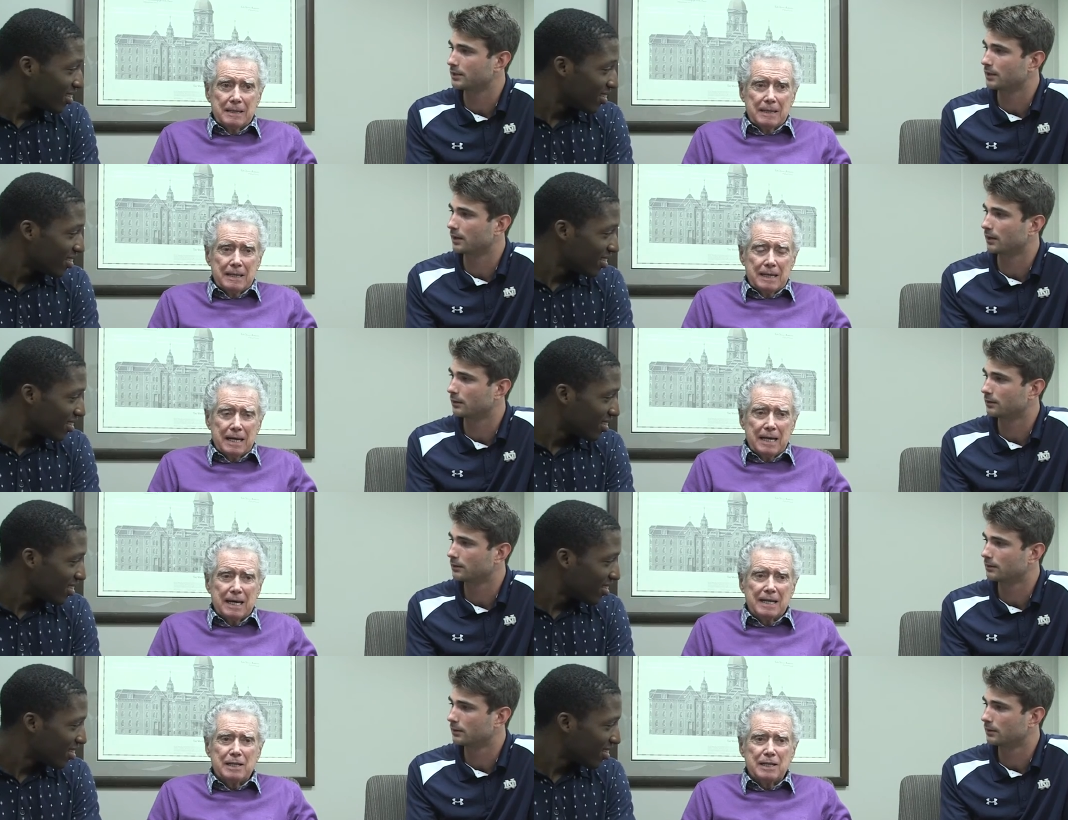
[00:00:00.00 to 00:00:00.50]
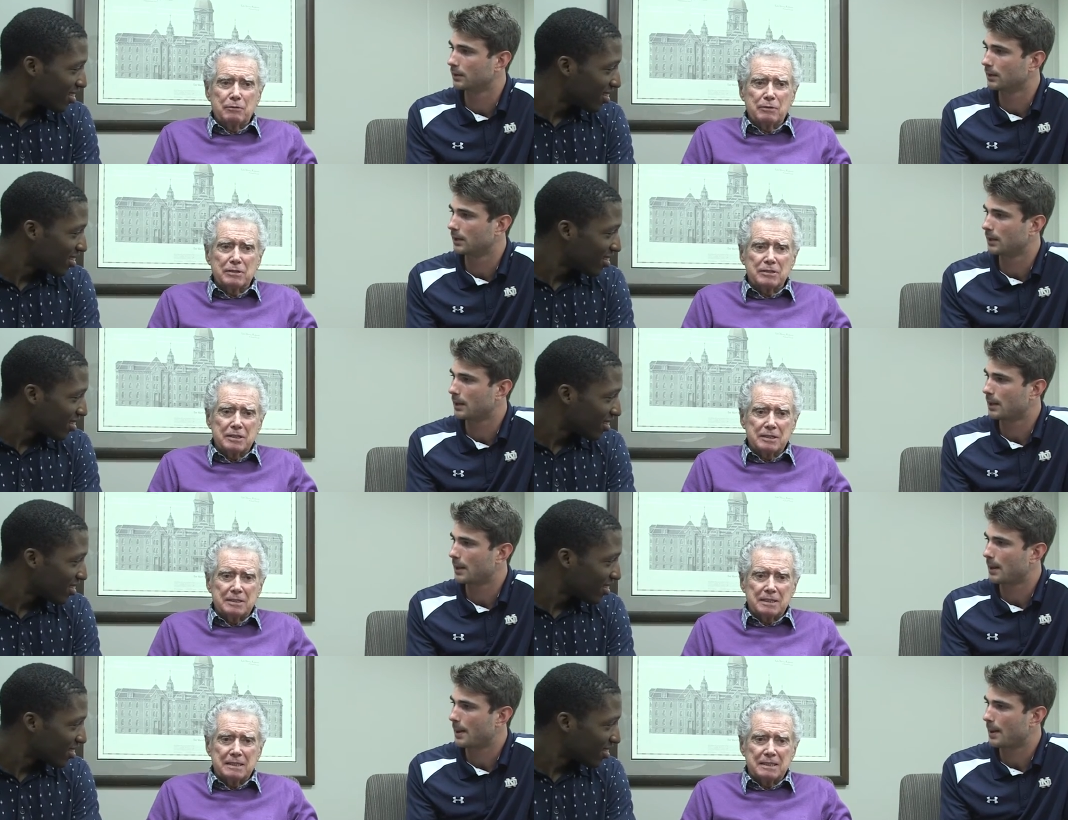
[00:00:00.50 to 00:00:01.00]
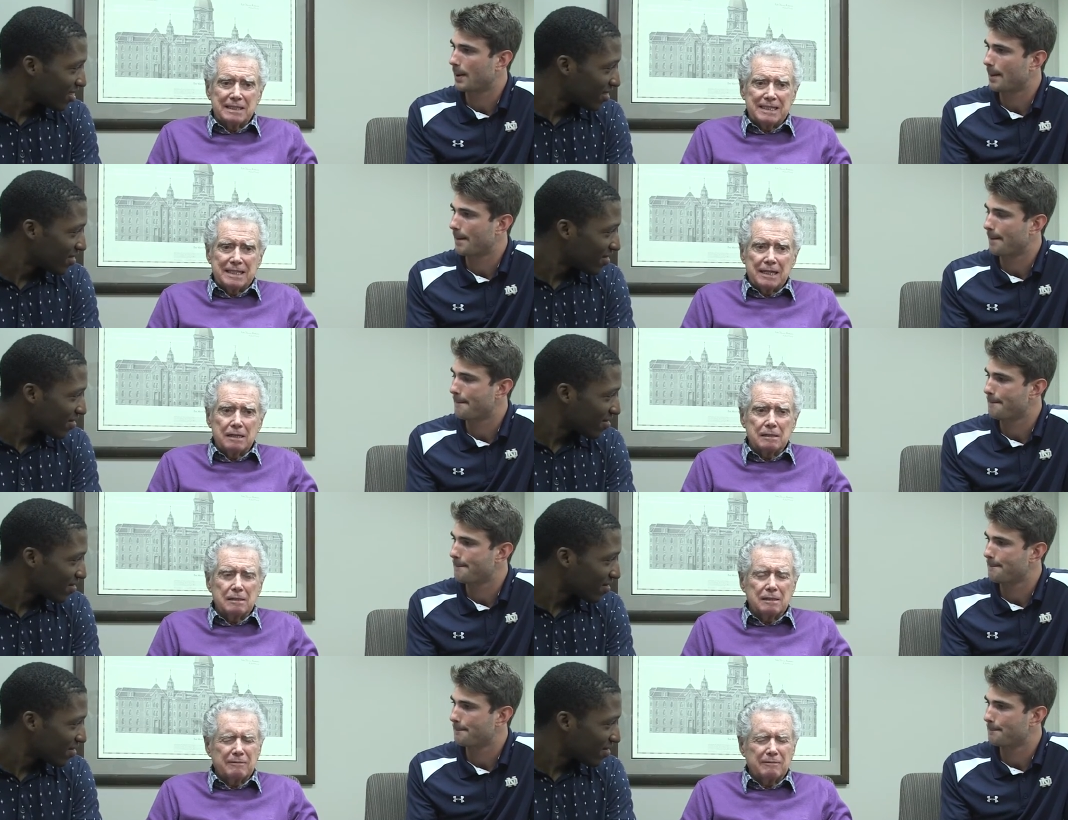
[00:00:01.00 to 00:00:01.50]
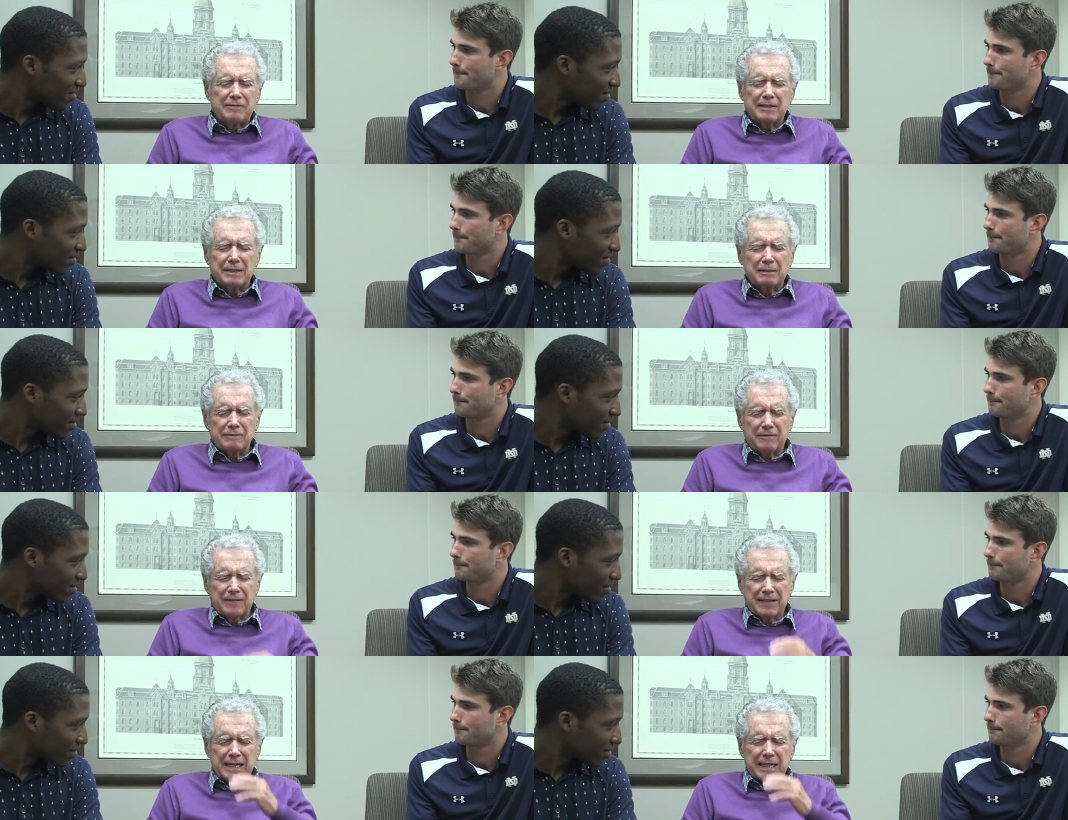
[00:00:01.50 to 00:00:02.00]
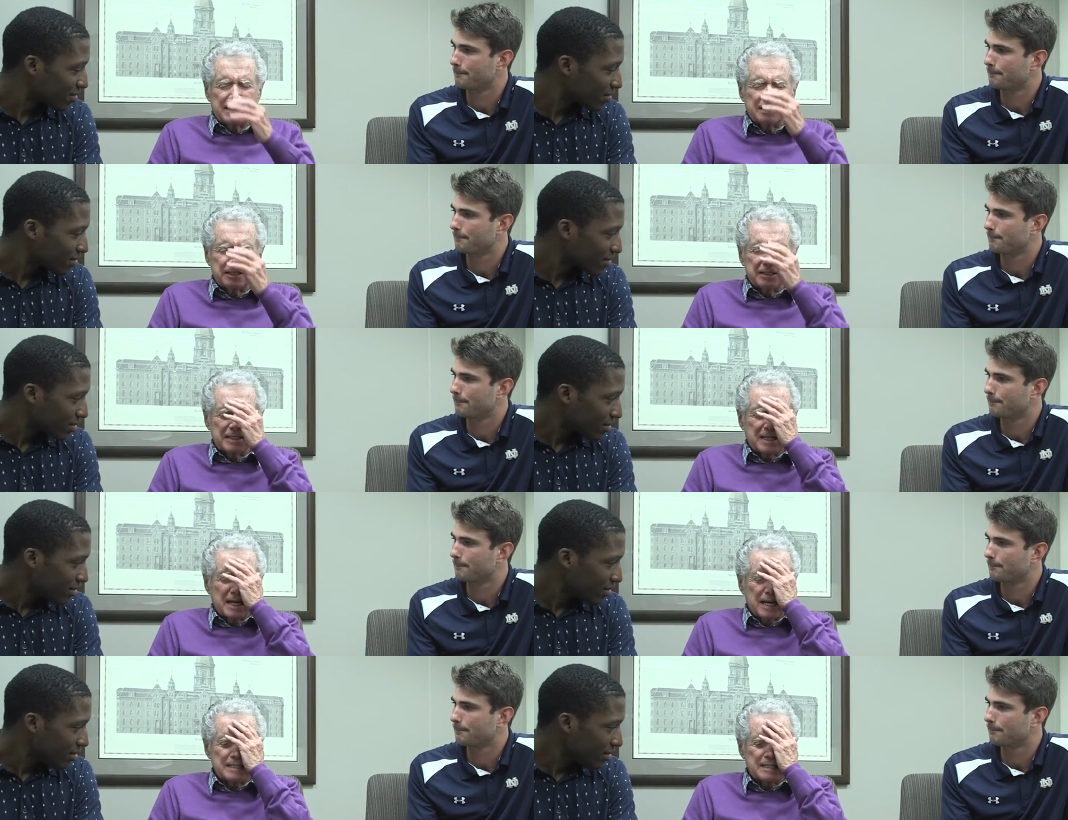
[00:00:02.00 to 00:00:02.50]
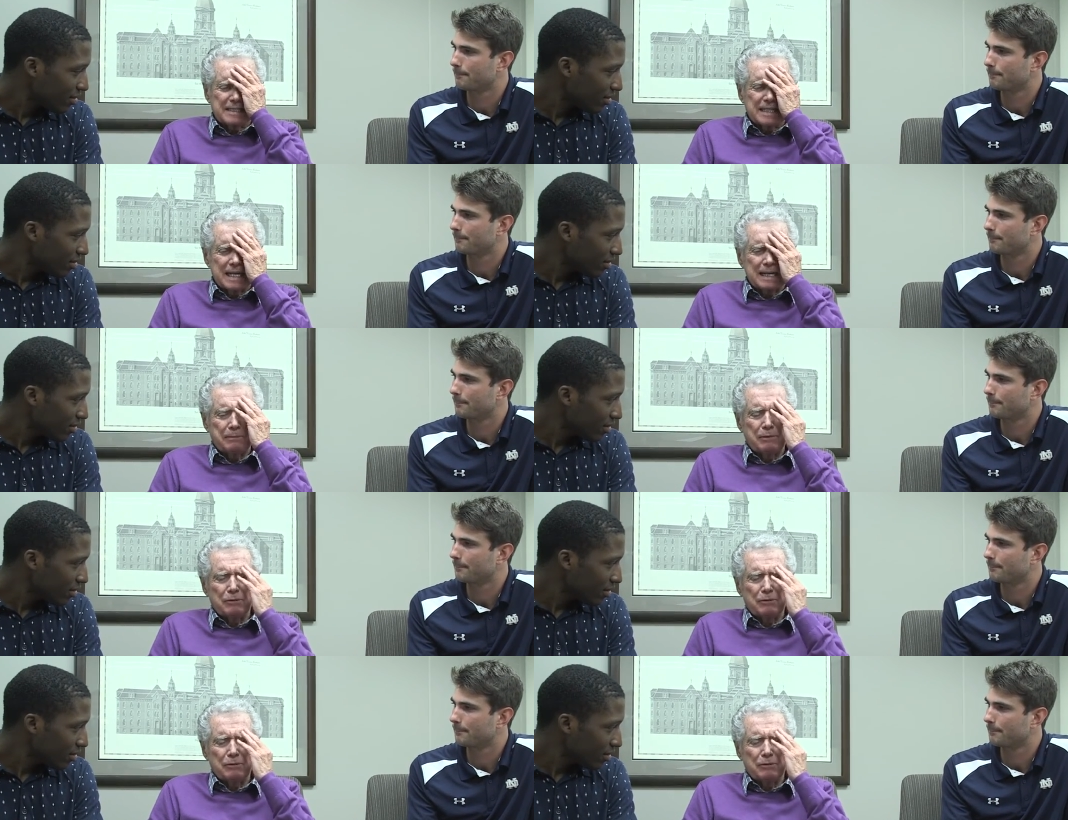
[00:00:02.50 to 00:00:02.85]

Speaker 1: to go. And there was a Dell. Forget this guy's name.